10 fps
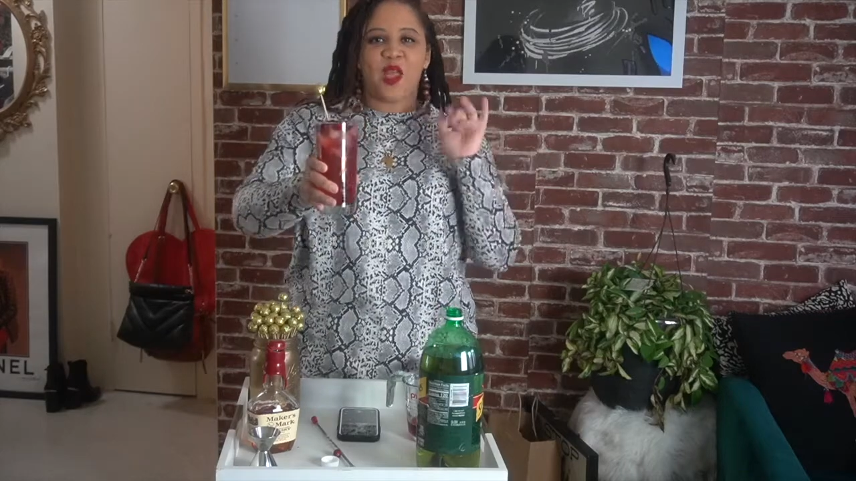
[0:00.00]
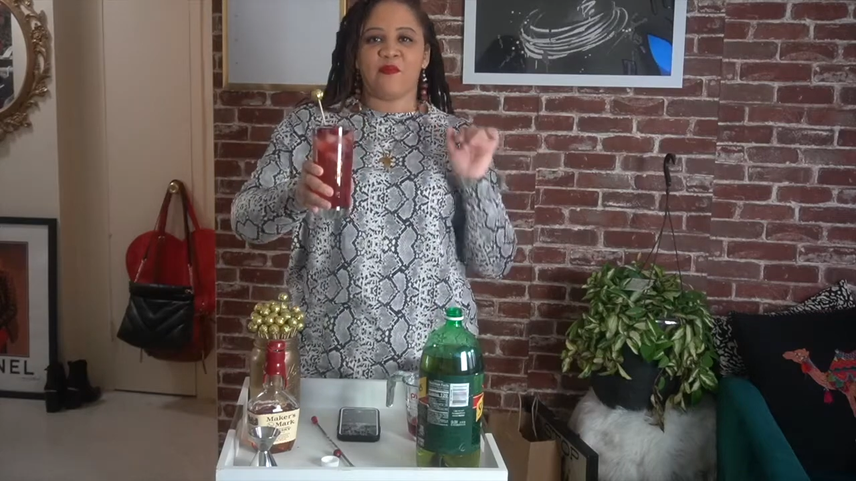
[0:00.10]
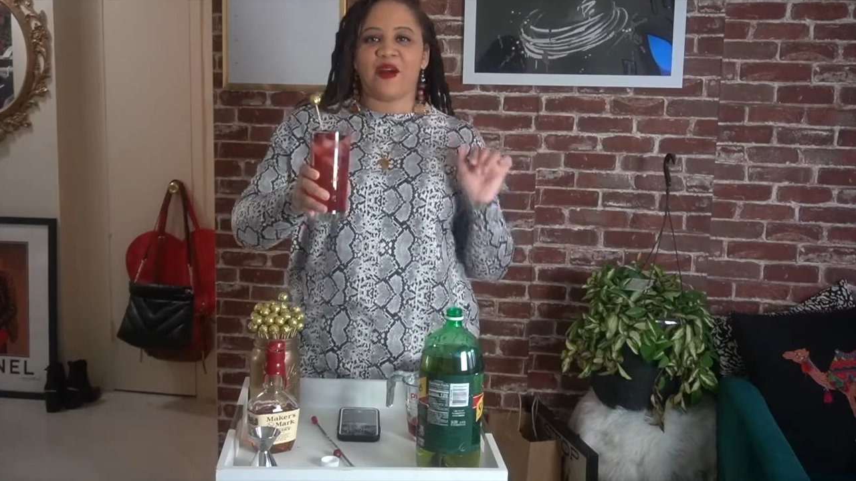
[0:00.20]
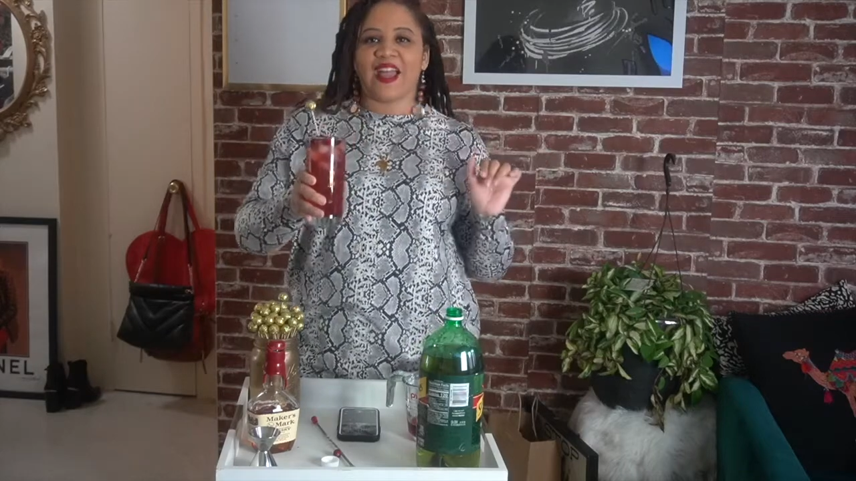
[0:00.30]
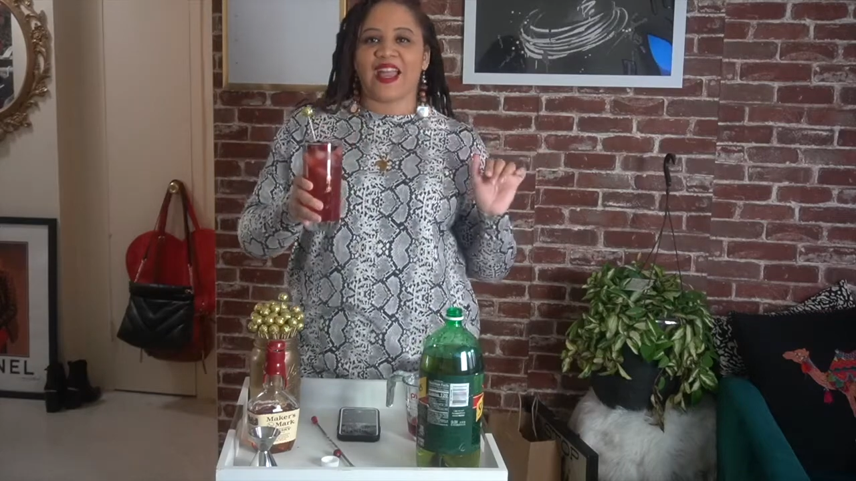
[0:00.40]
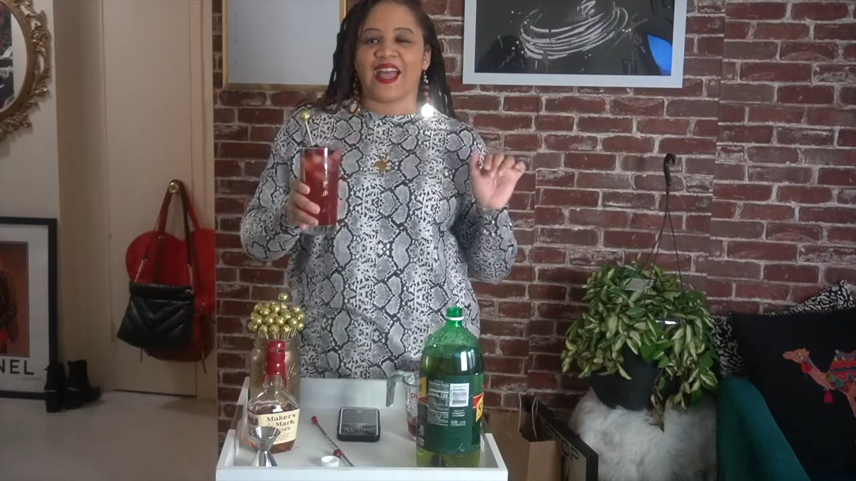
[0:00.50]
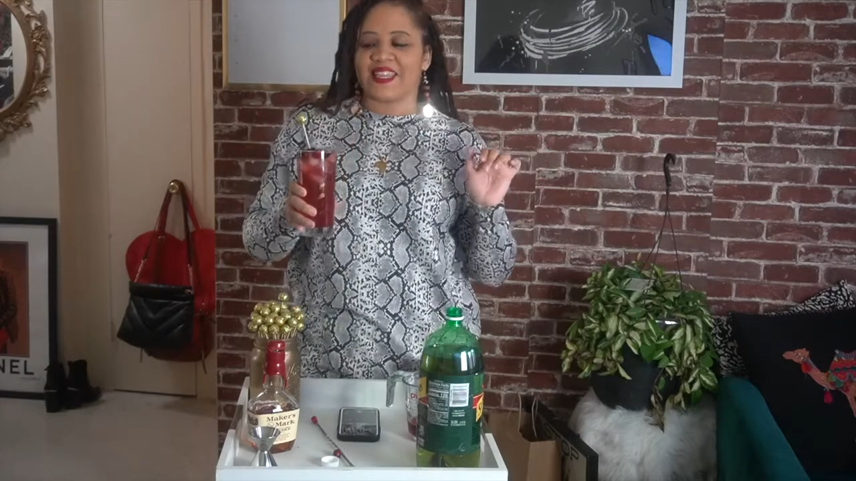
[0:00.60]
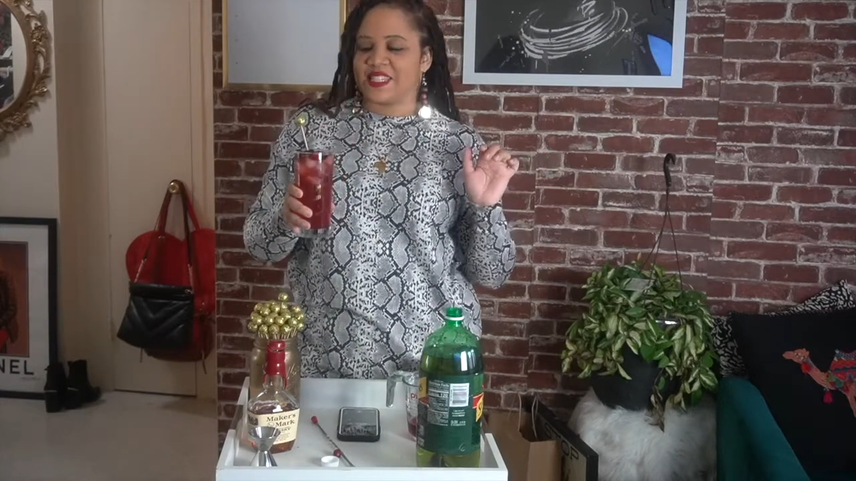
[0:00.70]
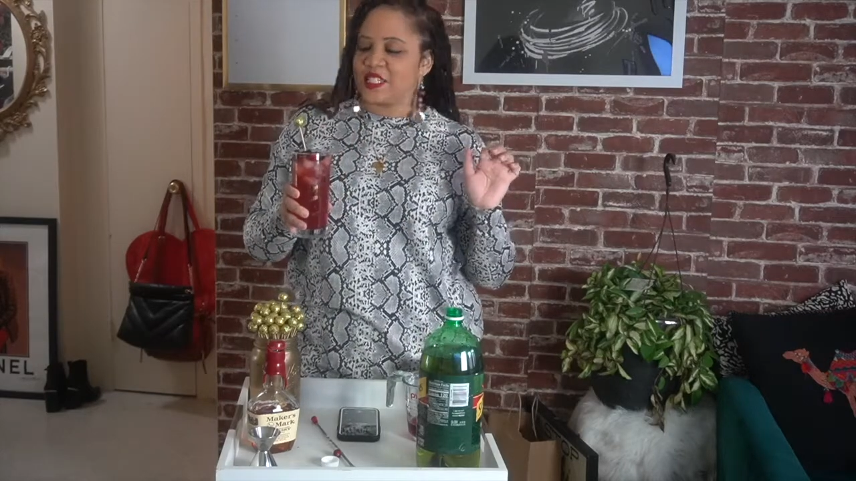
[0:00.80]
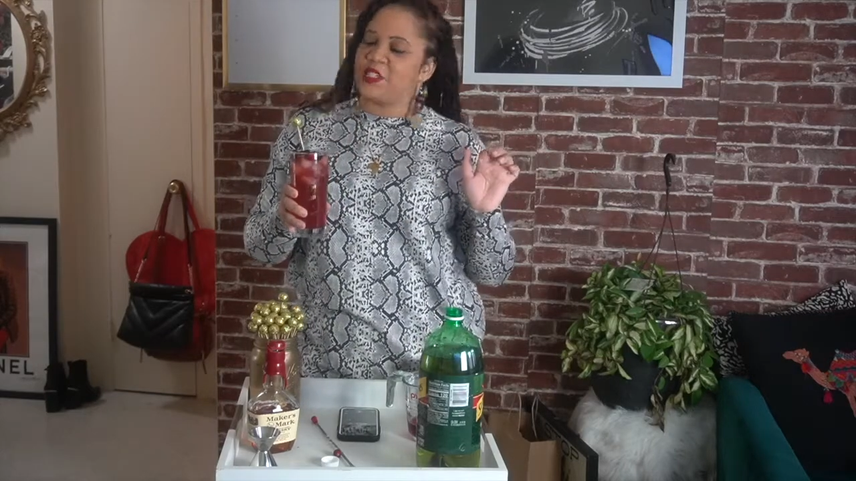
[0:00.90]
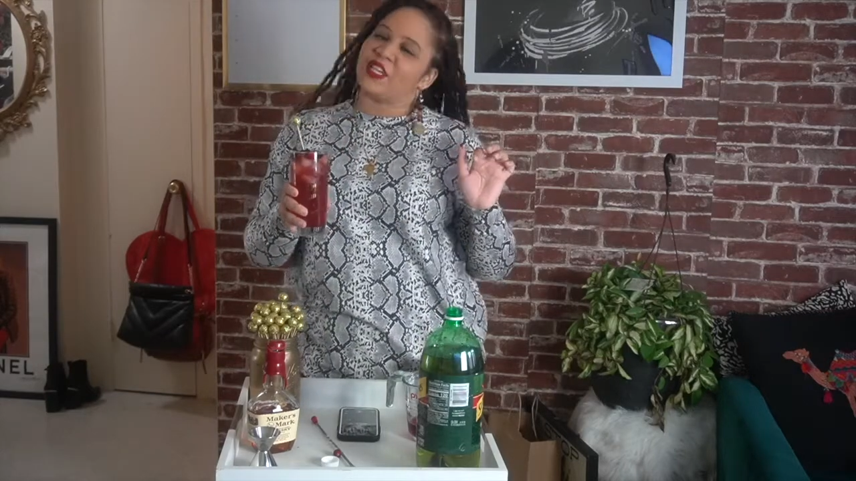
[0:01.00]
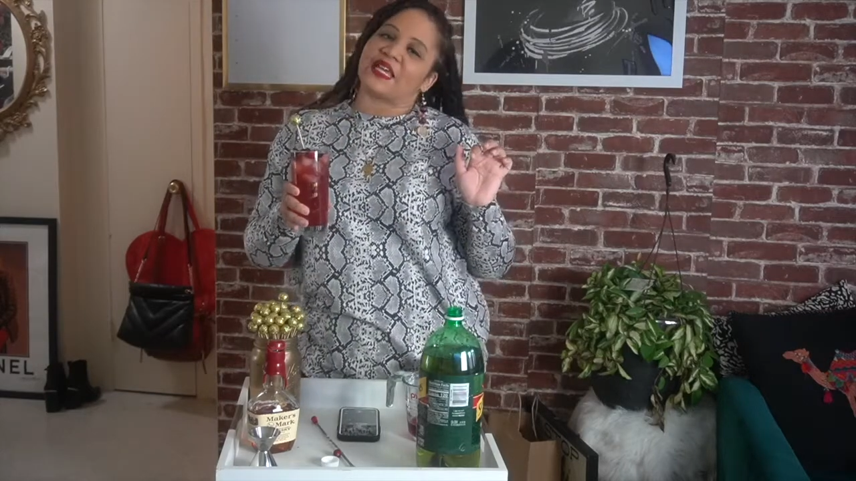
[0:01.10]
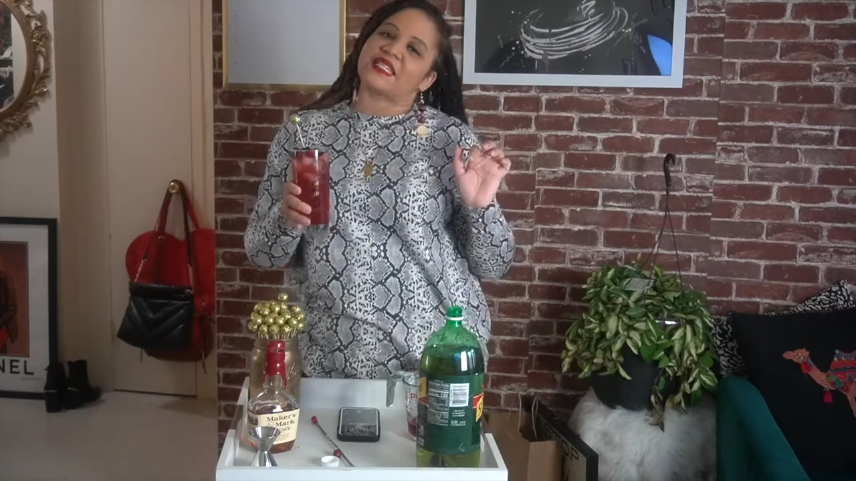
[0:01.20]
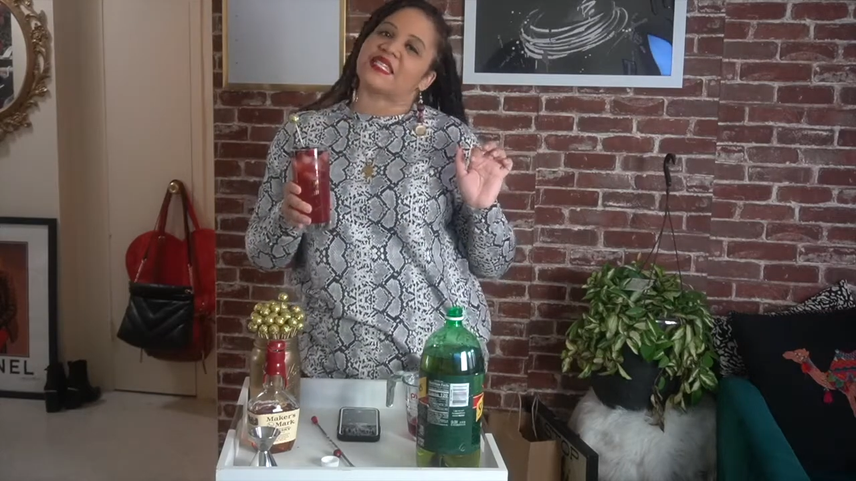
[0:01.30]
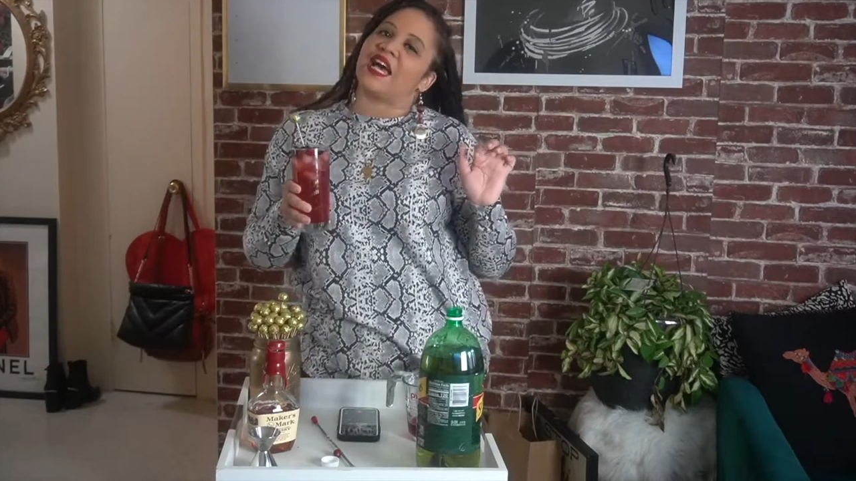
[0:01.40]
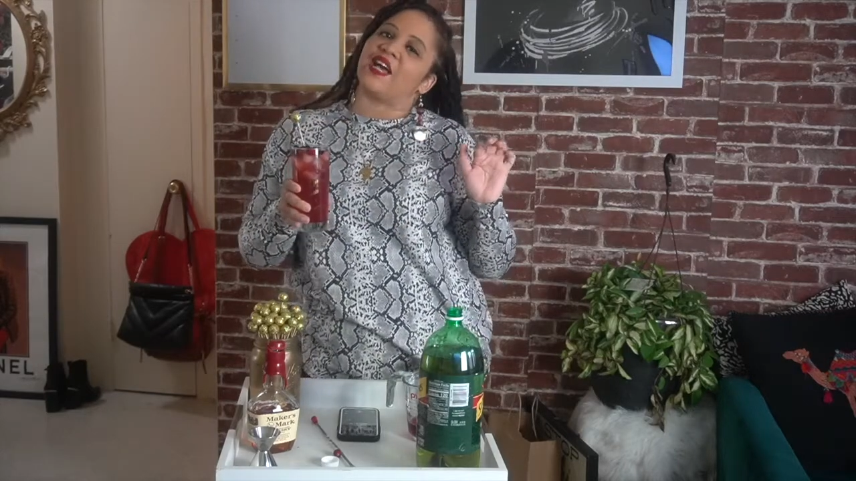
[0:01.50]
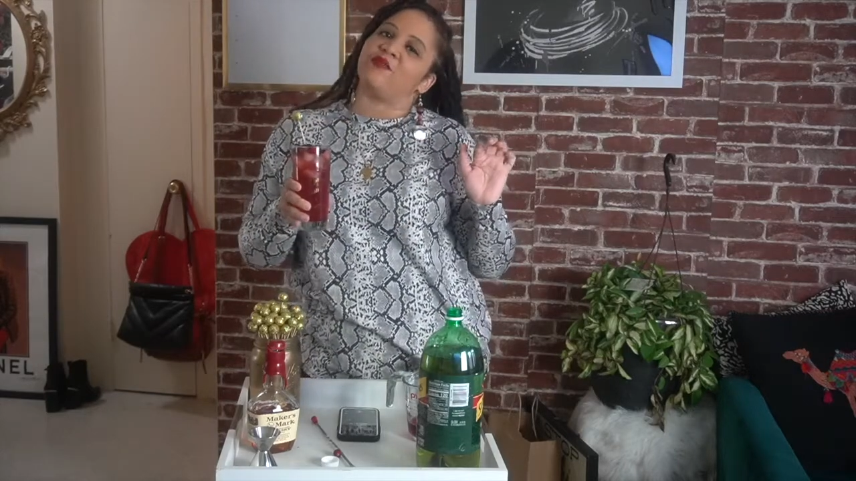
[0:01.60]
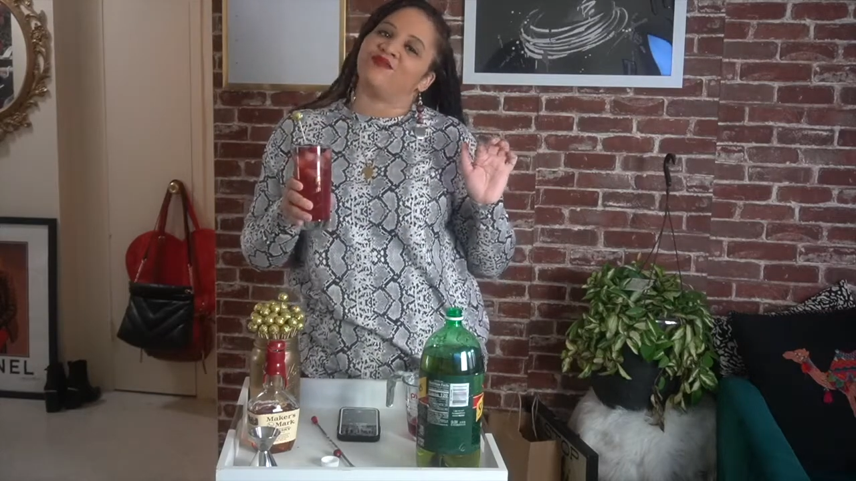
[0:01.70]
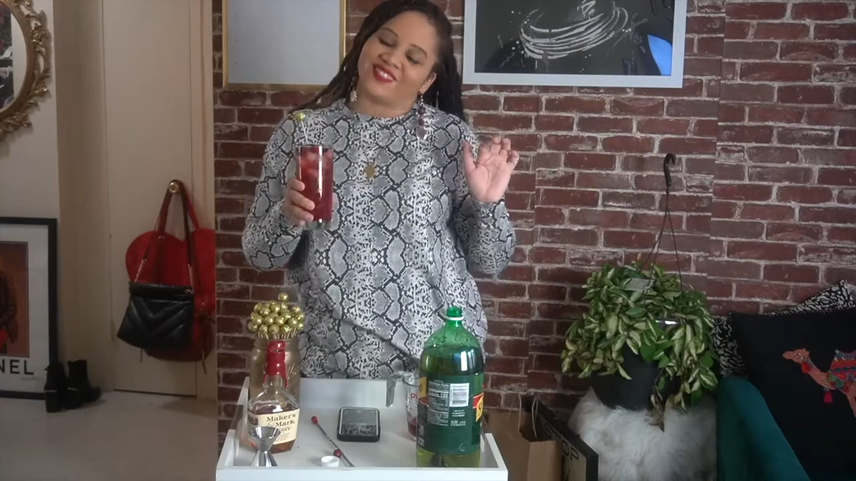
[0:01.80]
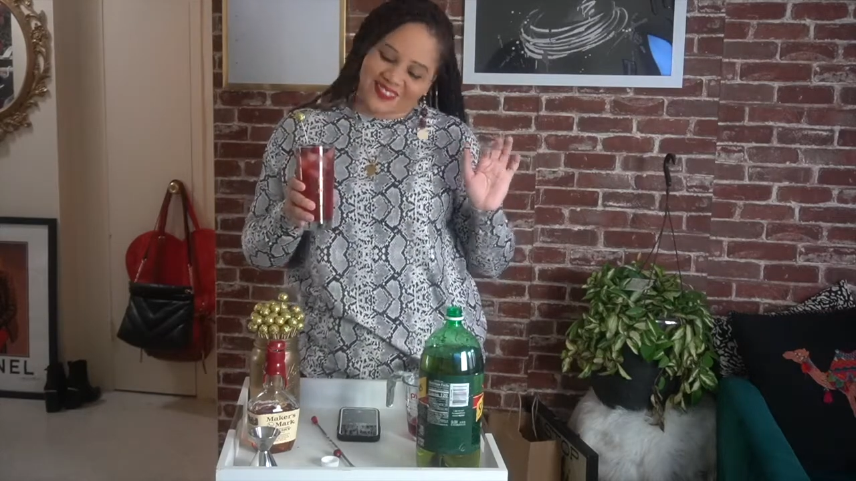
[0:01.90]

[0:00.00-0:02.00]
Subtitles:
Bye, guys. See you next time.